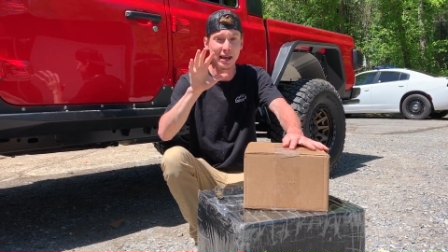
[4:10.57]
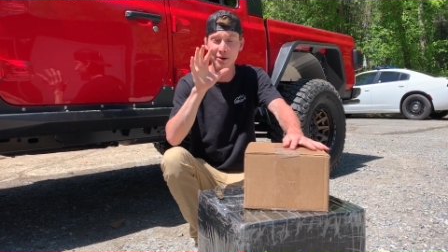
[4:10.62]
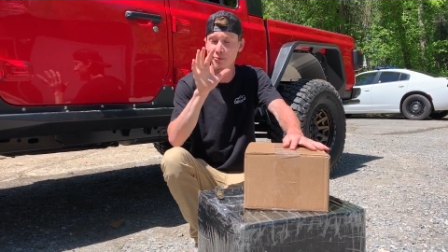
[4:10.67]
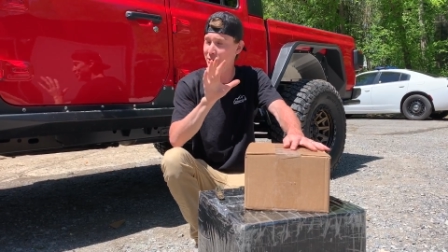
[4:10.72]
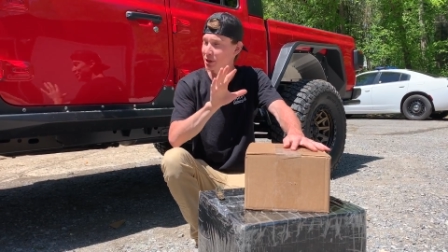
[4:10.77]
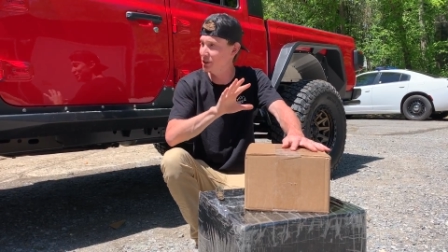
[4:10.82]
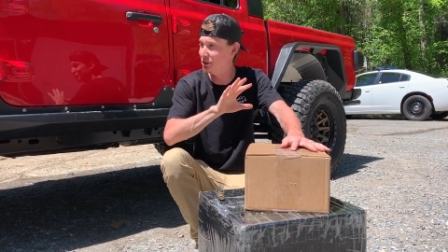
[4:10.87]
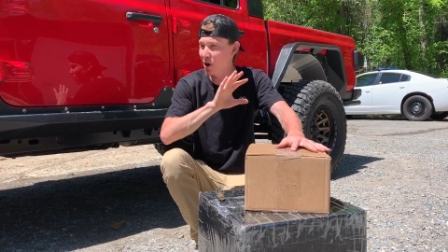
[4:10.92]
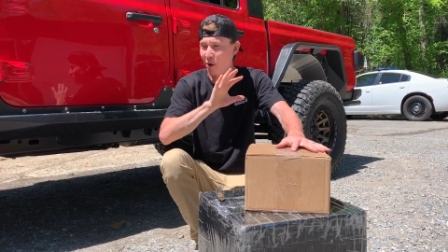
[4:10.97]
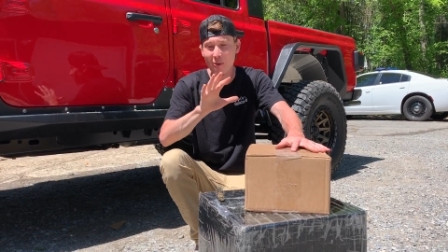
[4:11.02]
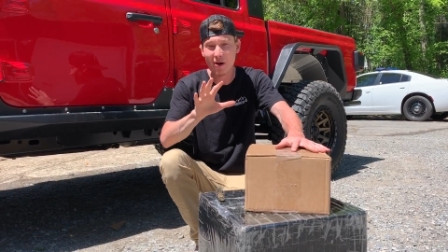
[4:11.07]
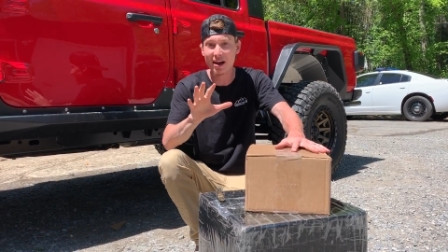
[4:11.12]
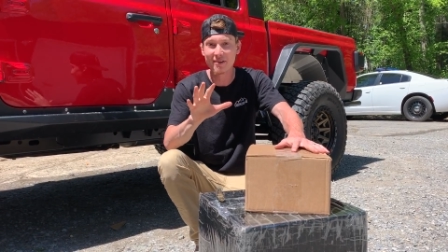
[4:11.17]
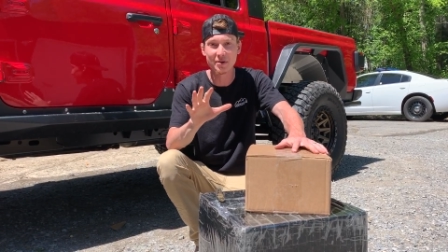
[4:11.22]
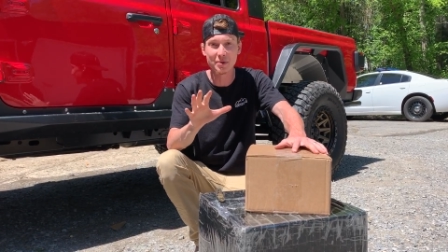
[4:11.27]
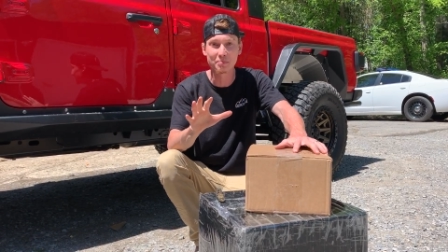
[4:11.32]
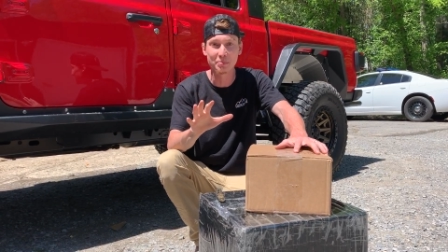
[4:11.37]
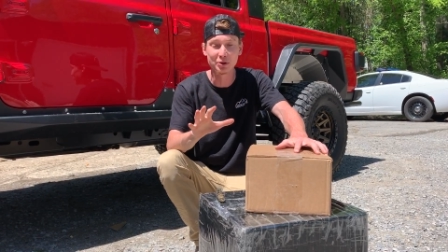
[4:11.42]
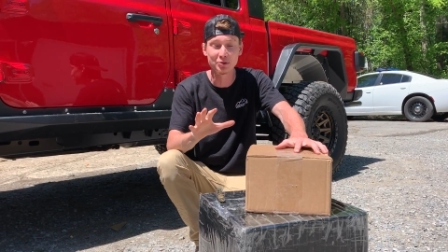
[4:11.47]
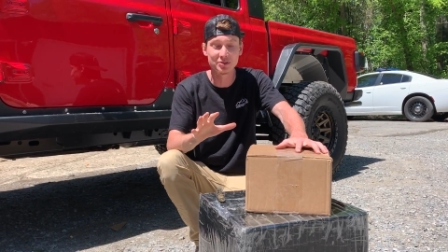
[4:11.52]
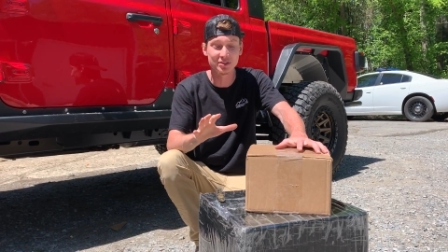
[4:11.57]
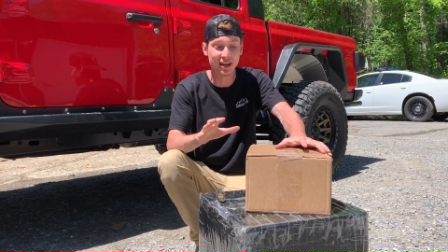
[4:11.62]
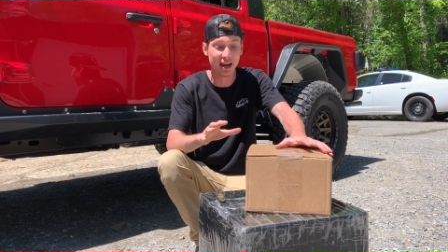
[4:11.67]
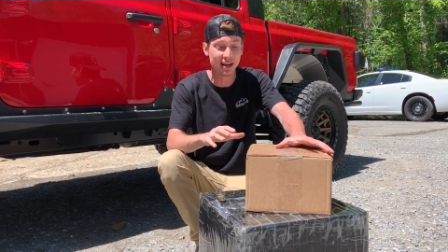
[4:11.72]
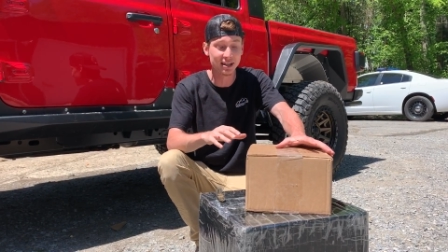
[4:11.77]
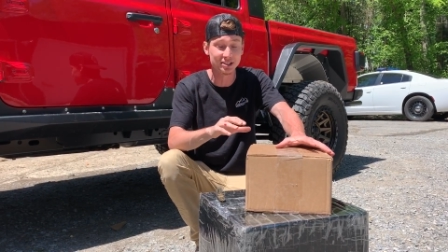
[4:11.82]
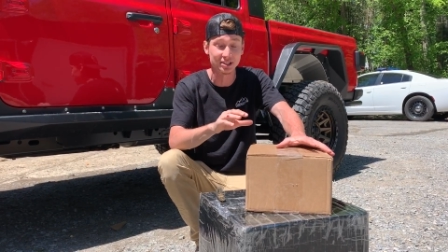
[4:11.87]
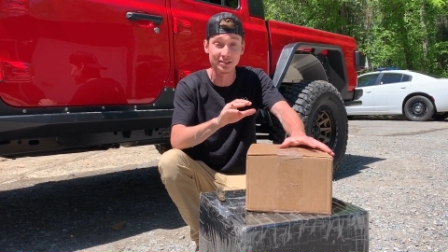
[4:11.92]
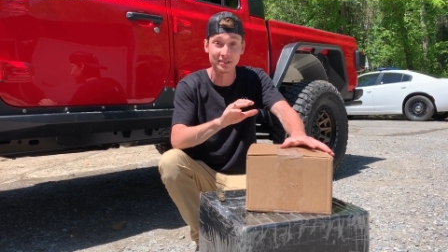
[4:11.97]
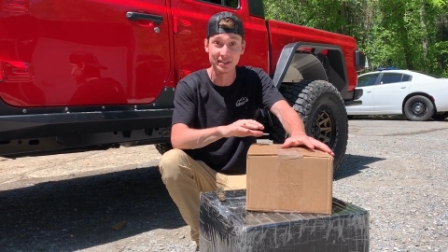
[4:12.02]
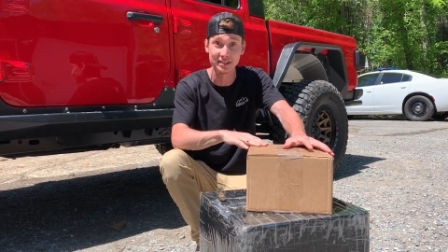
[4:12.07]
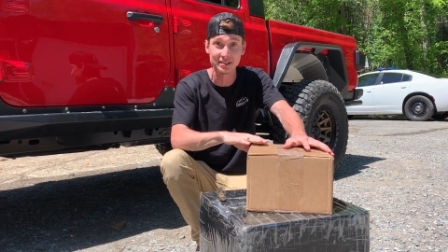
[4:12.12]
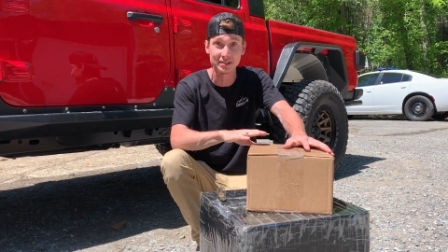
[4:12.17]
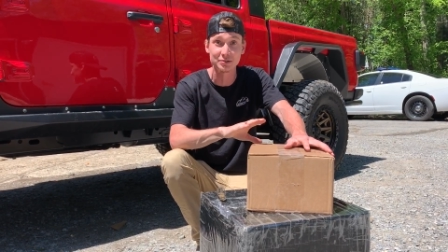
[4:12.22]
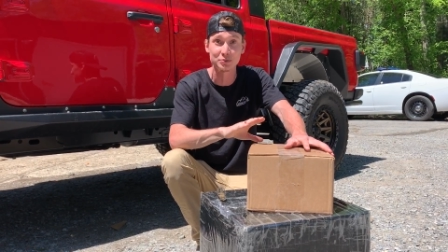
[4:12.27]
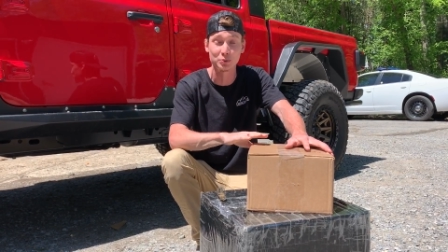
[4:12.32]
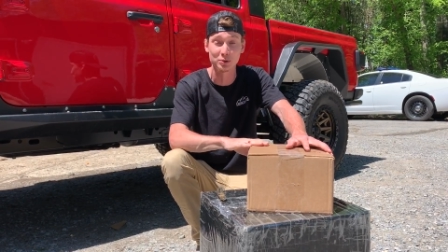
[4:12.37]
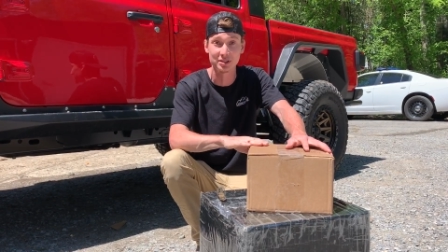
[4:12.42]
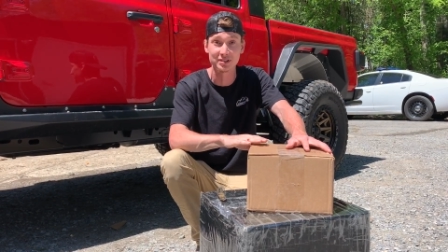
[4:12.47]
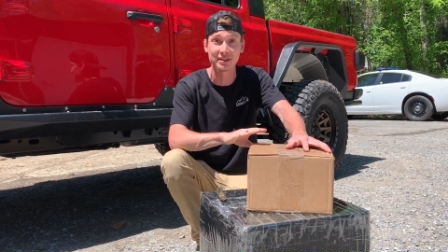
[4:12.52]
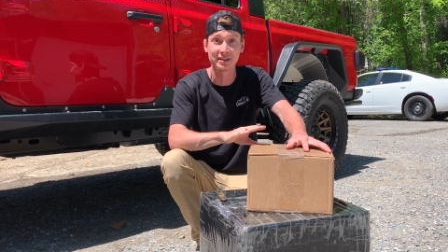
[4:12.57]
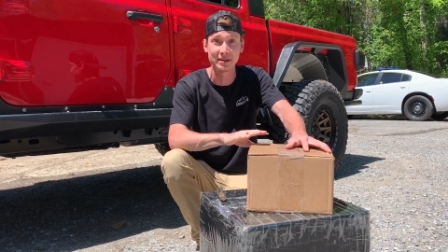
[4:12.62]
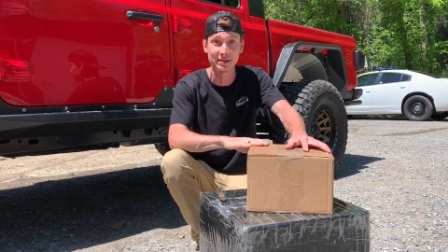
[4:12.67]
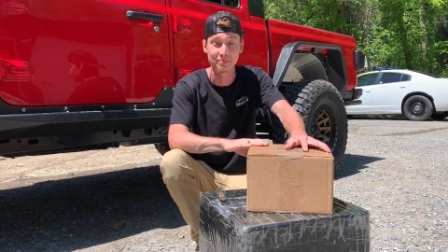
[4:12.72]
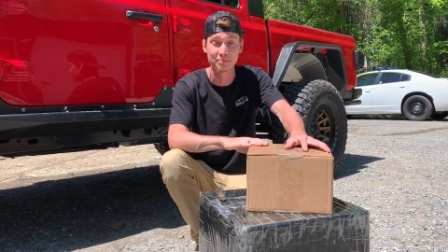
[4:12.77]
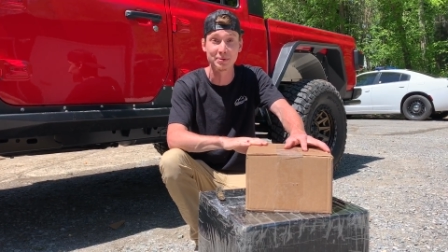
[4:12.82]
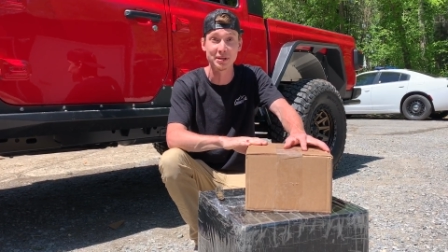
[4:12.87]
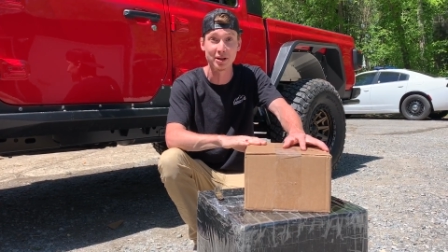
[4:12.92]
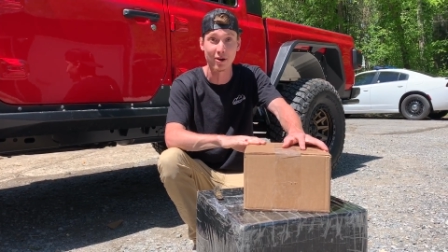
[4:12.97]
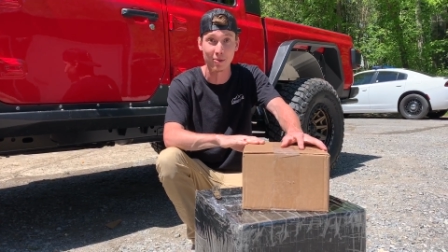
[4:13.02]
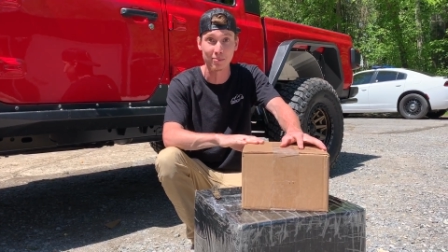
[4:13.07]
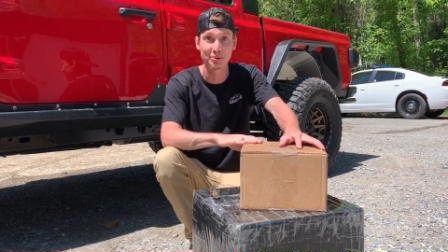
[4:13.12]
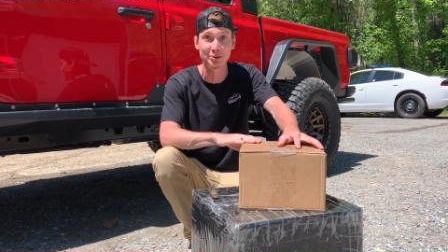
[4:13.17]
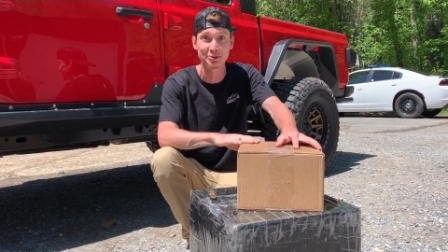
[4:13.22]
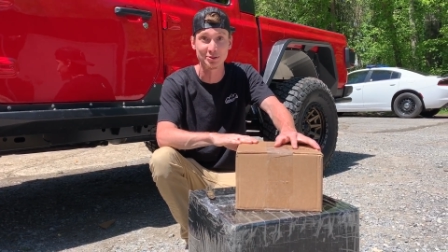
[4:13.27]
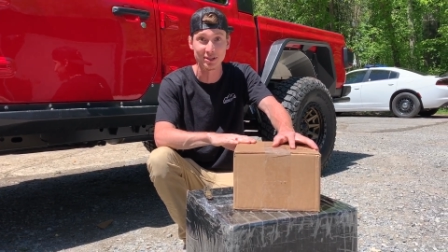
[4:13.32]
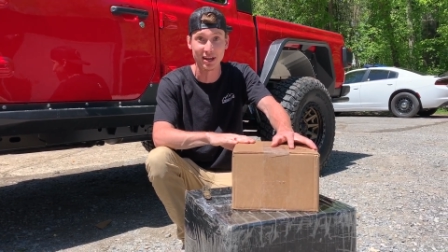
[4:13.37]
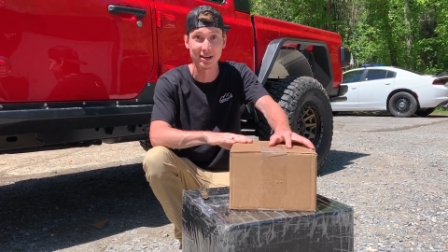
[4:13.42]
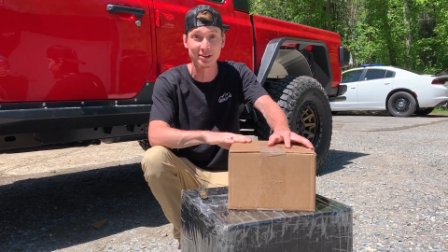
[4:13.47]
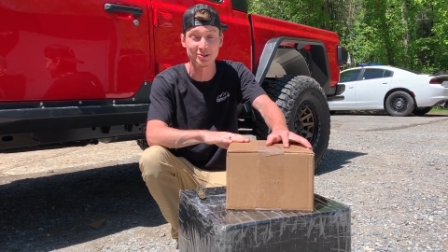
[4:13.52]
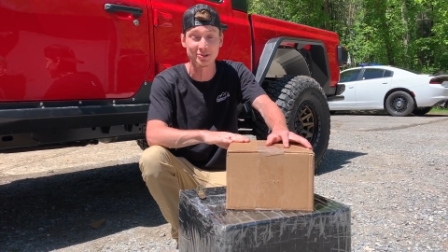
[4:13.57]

and we don't have a boost gauge, and this is what's going to be our boost gauge,